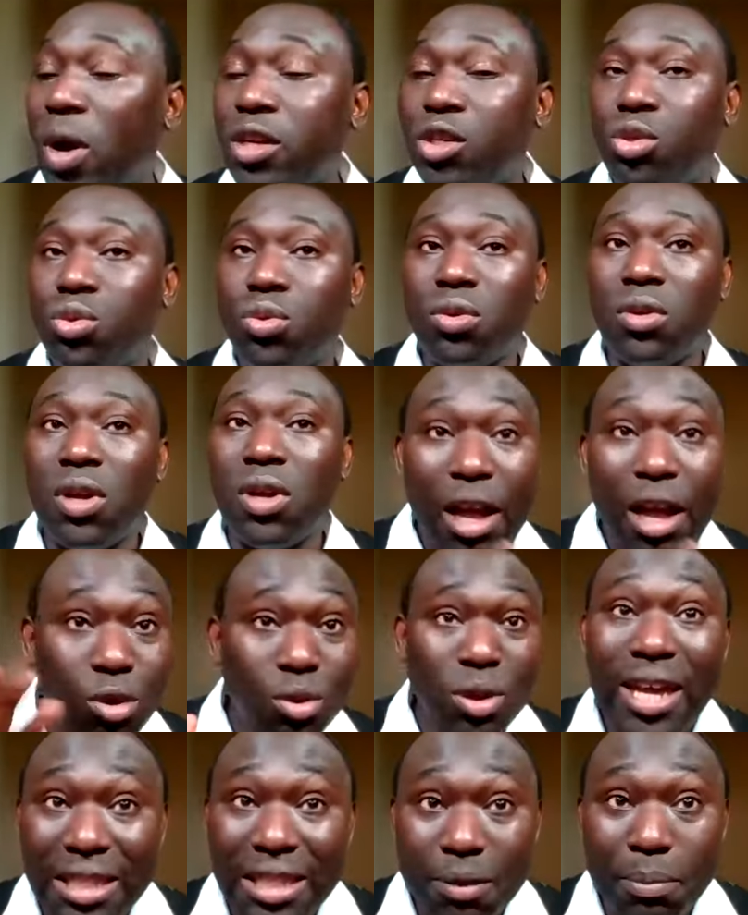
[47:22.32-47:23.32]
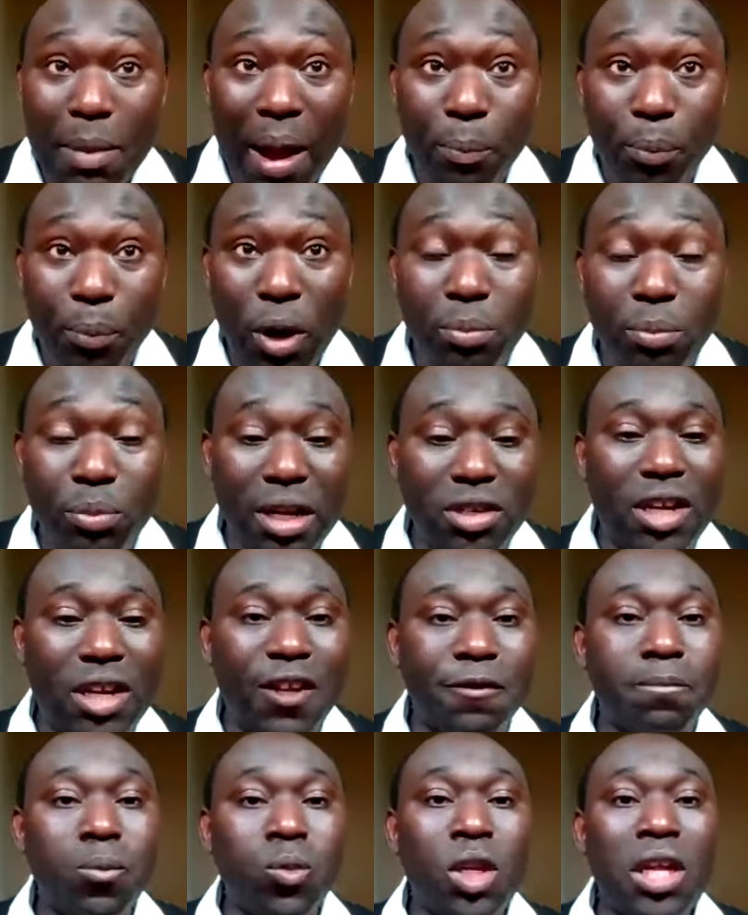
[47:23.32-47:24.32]
went through. Are you getting my point,
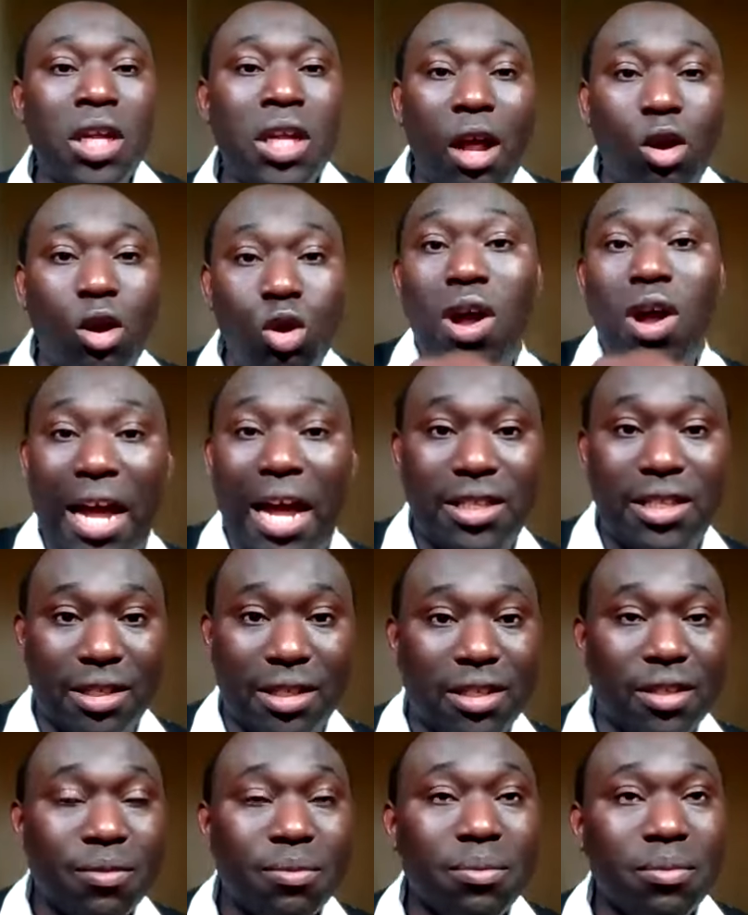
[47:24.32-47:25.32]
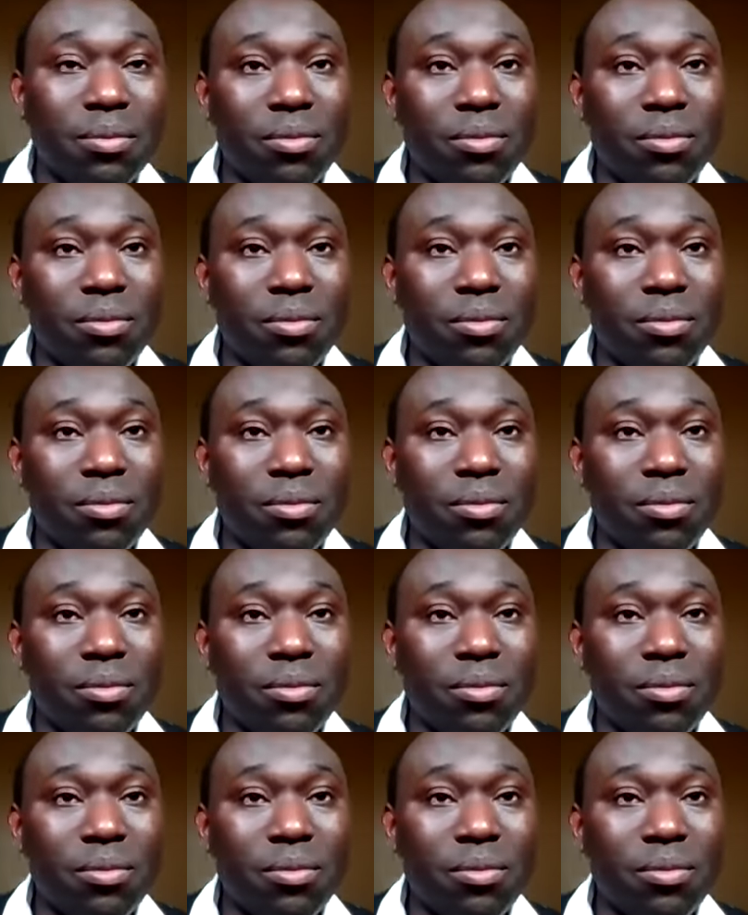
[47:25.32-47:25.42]
brethren? Now look at it.